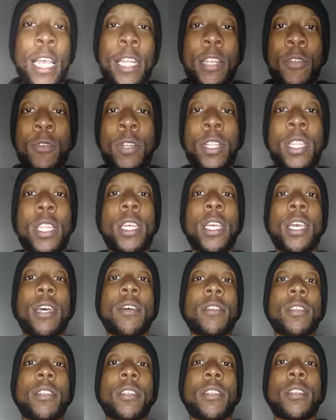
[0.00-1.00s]
can't do anything
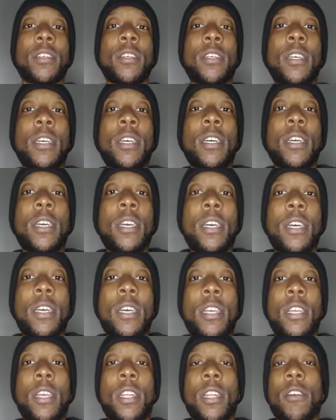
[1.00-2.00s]
else.
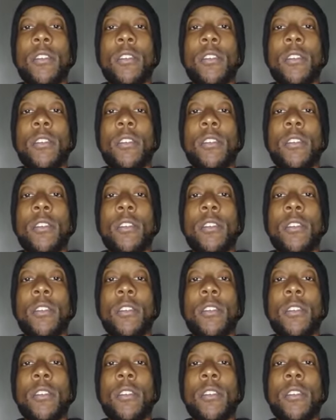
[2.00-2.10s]
You